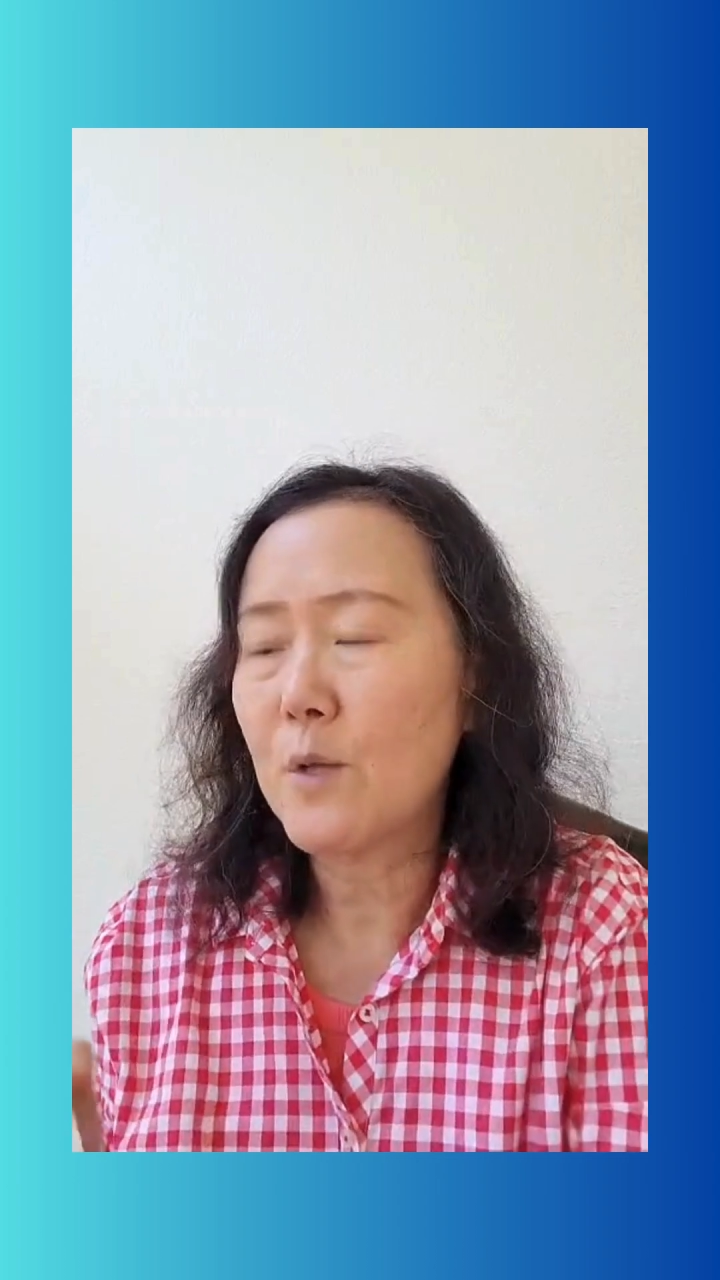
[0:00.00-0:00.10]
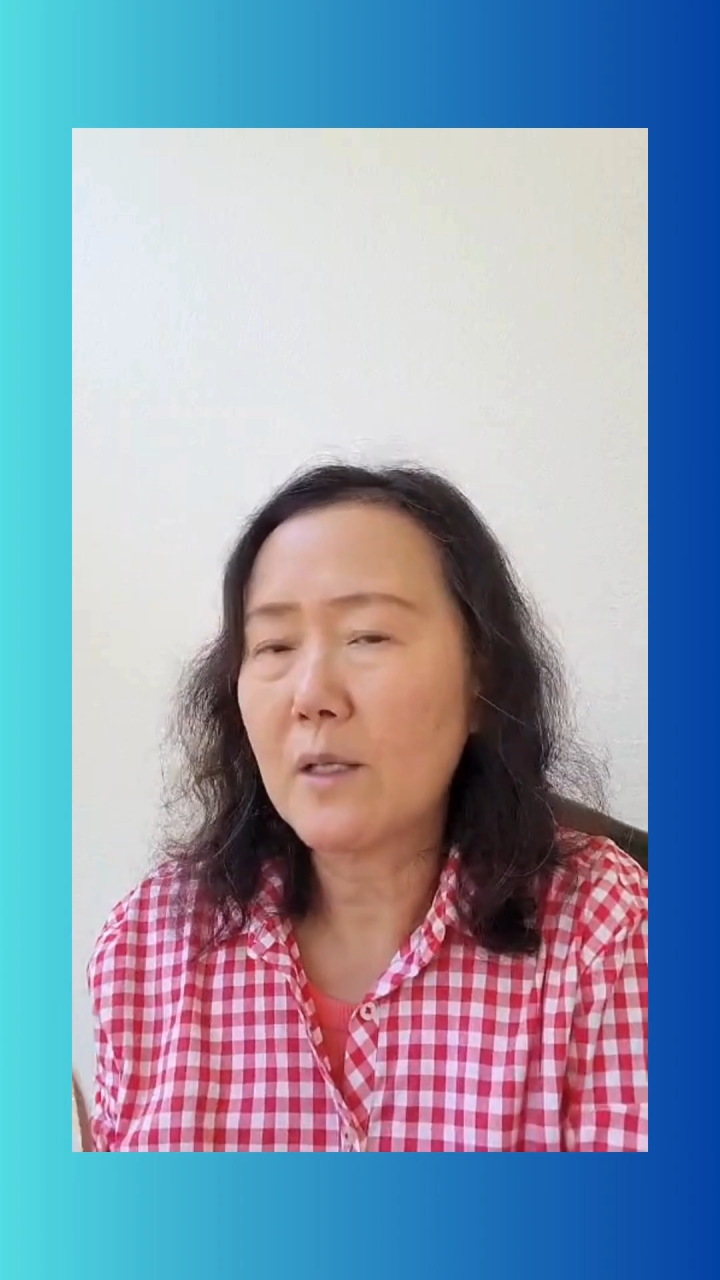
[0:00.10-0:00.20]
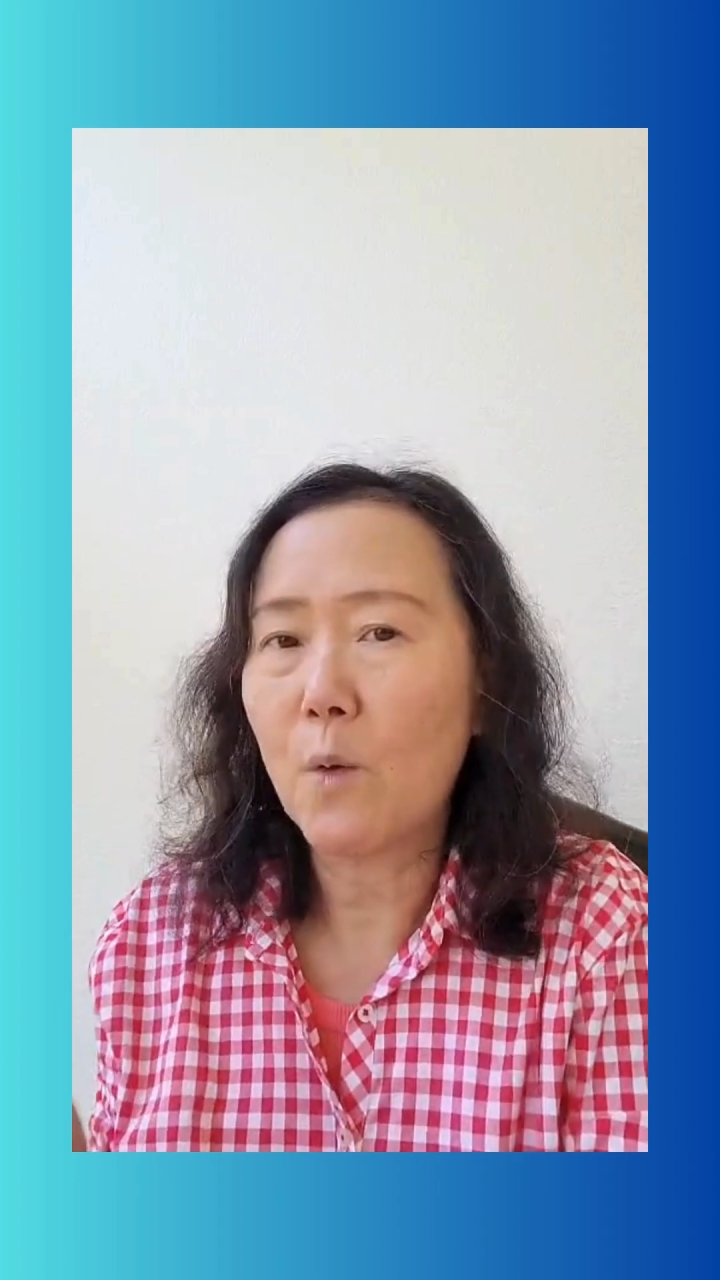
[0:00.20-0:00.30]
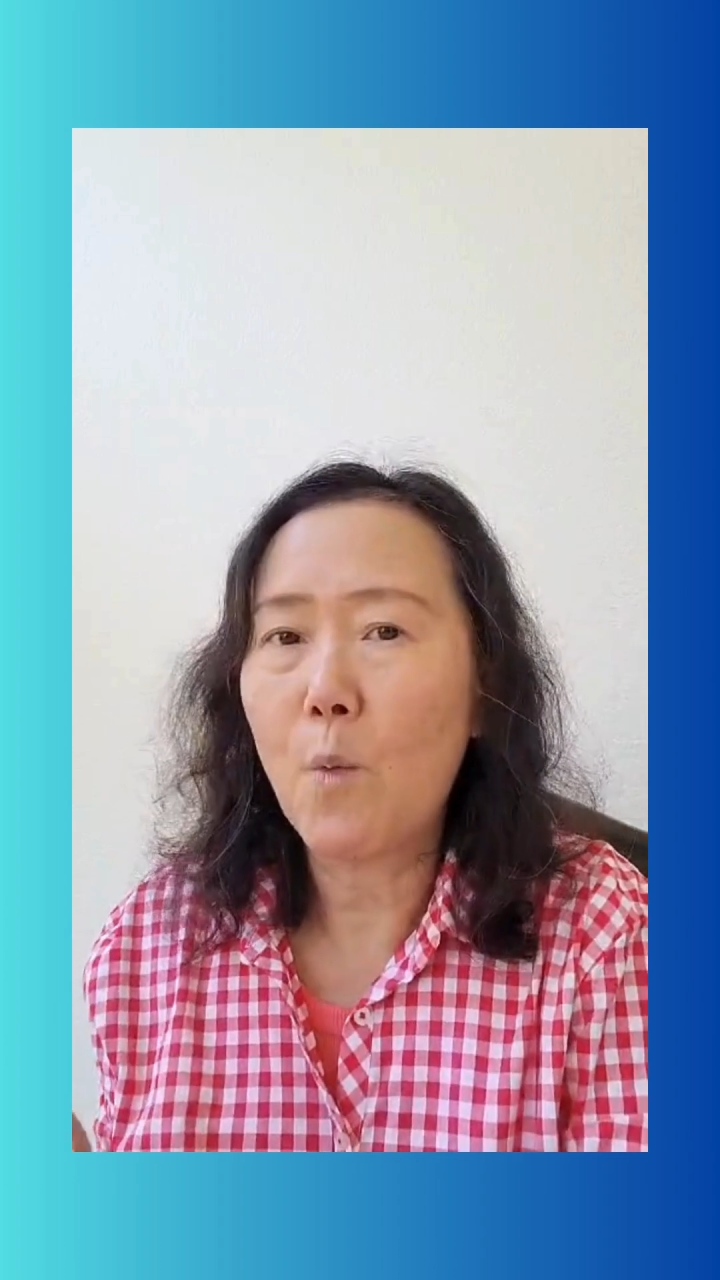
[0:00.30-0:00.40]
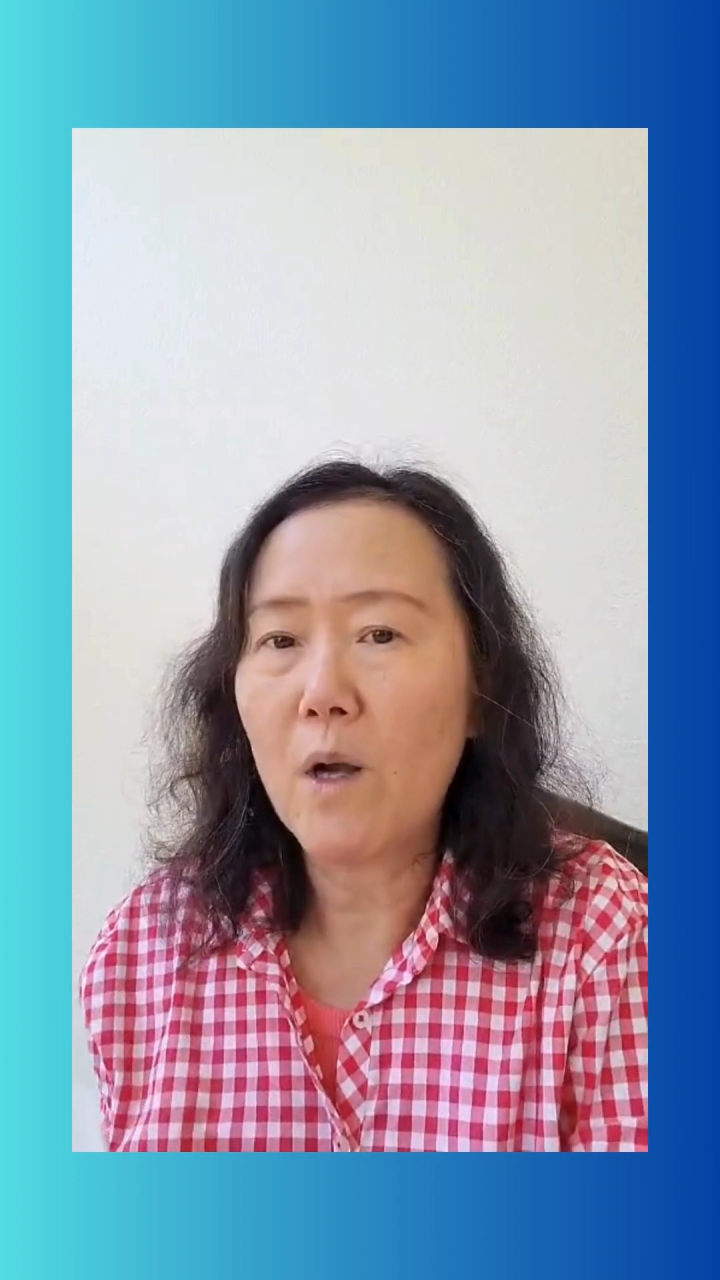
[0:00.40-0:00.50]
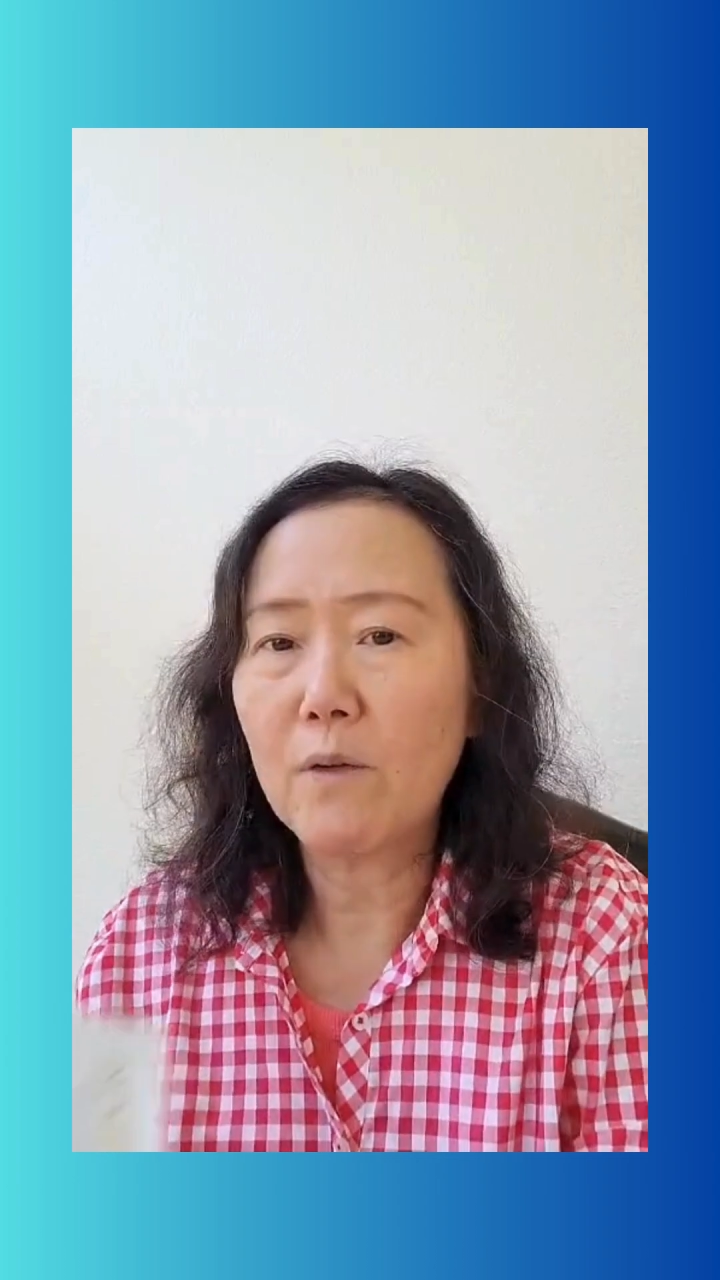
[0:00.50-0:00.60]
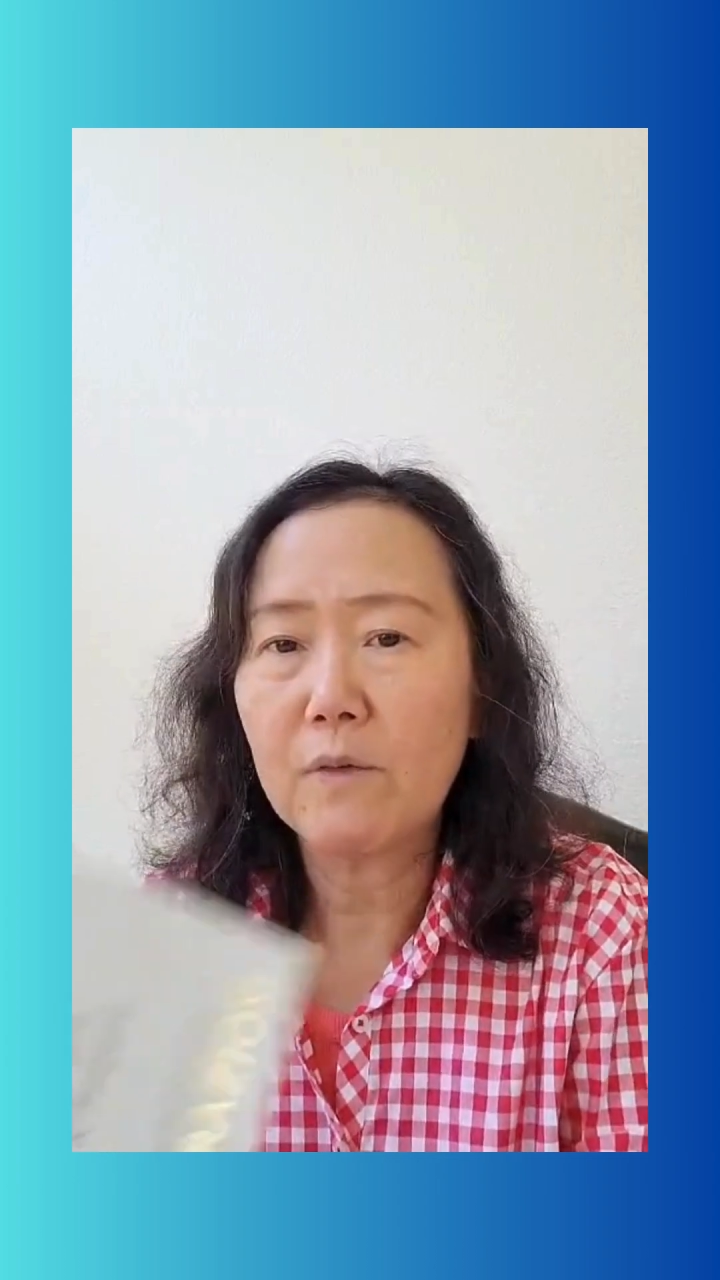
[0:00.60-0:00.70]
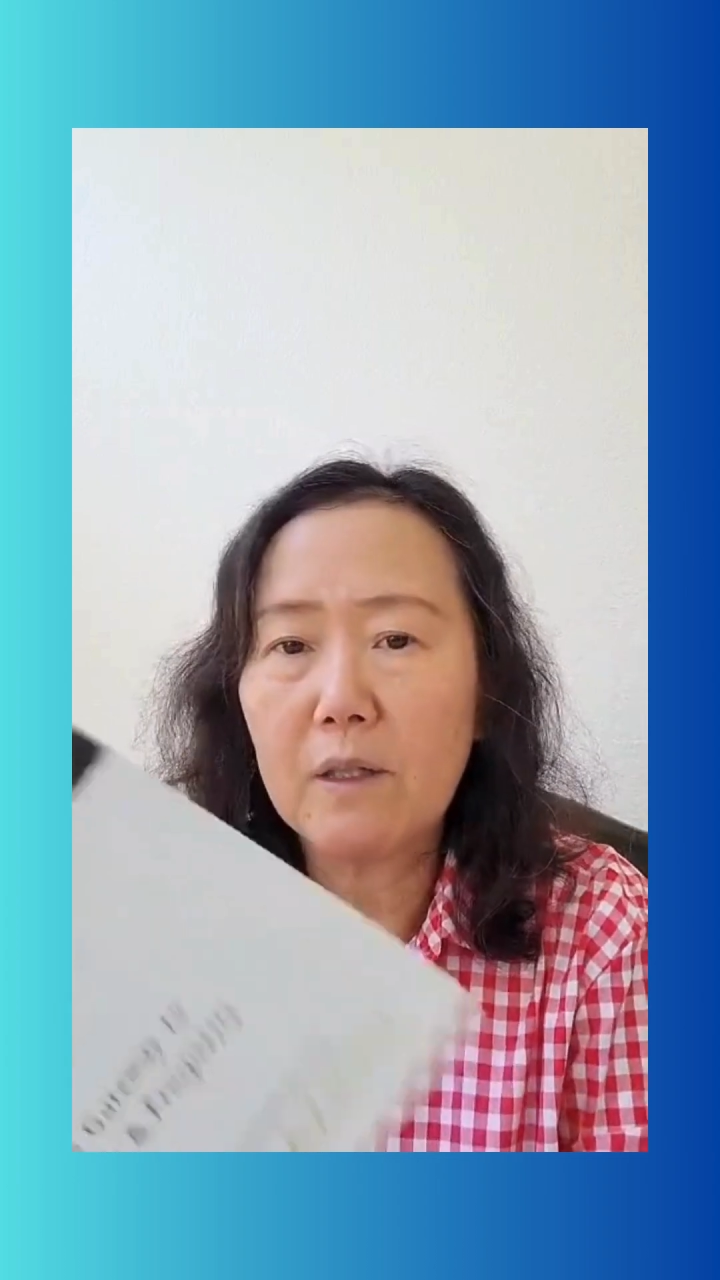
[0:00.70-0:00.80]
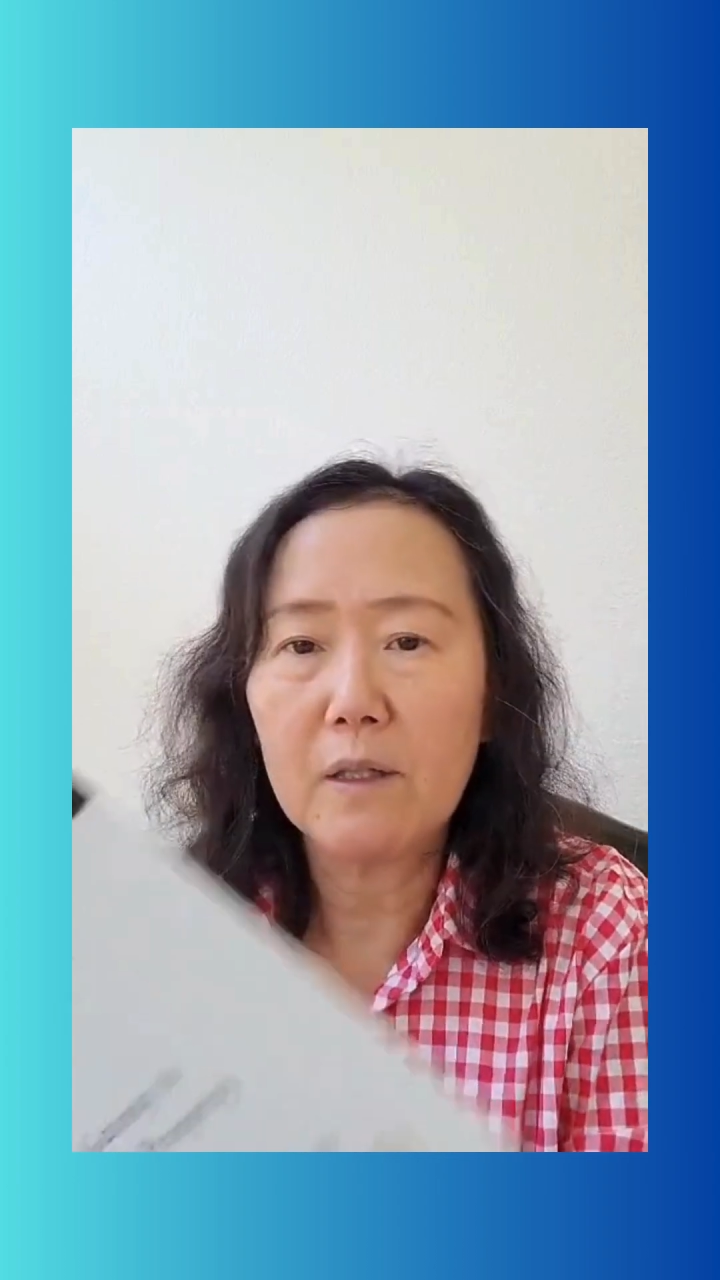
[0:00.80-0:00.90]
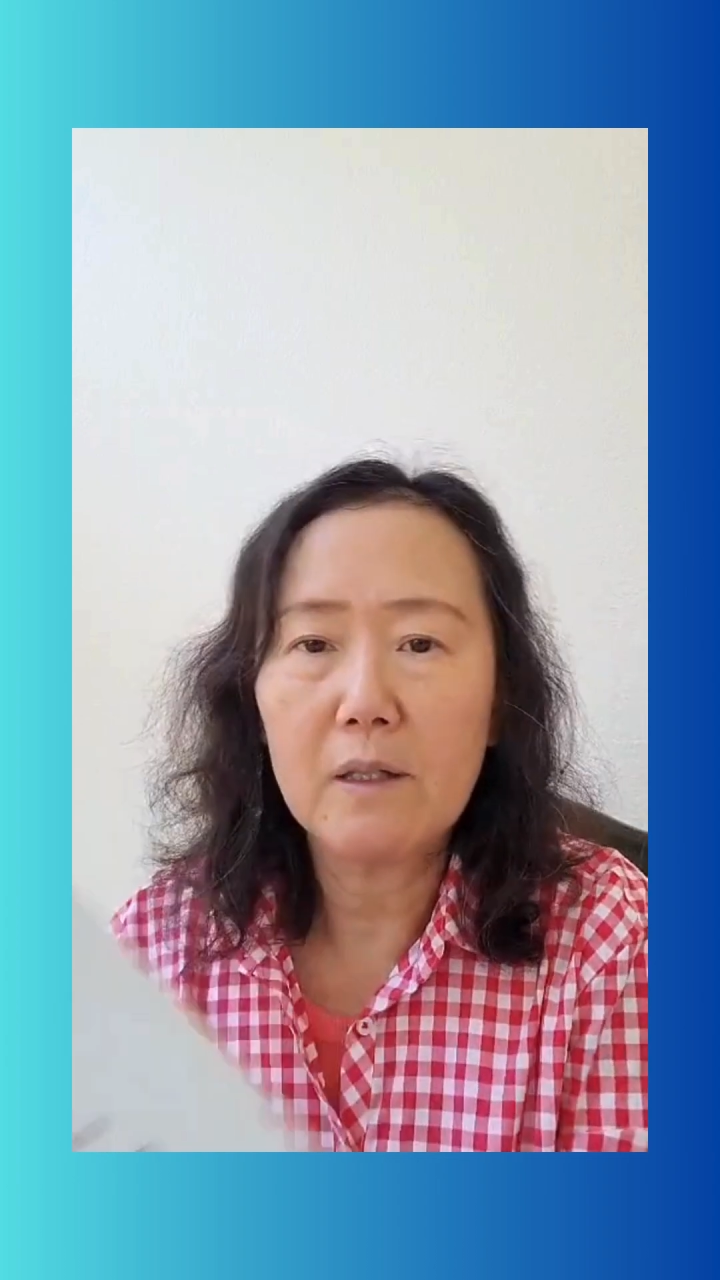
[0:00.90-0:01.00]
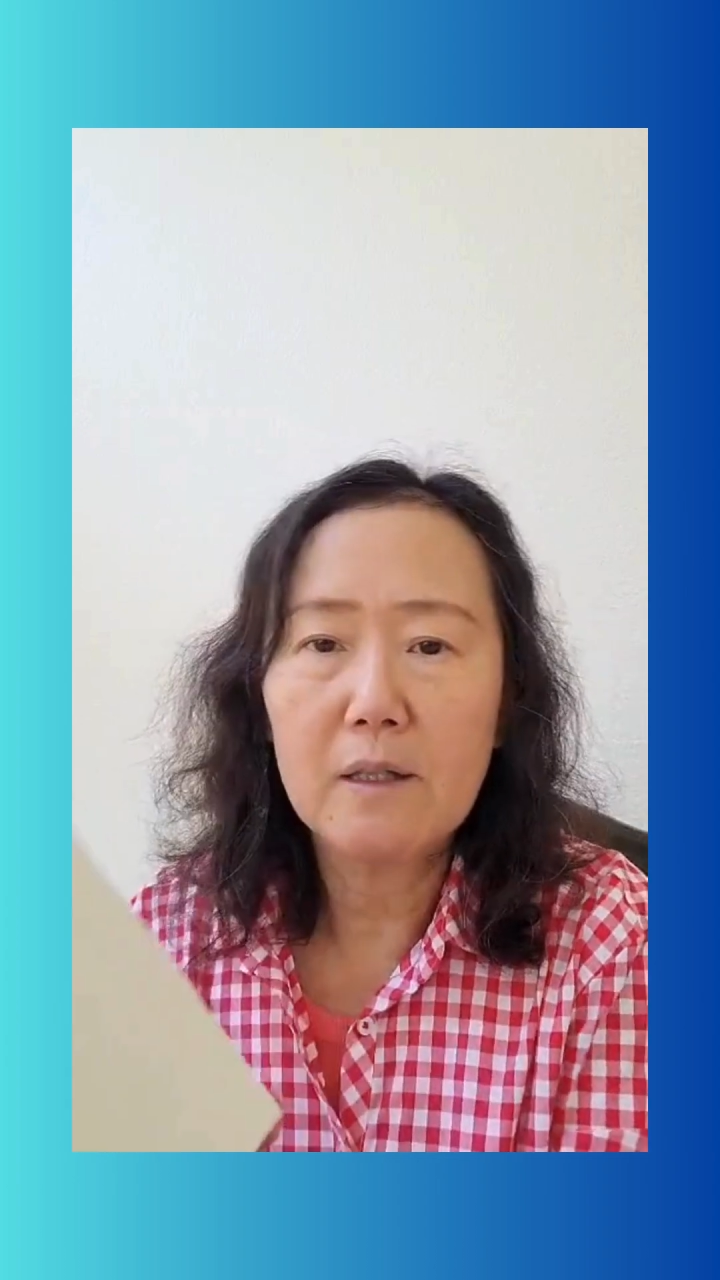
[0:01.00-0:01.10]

not the one of the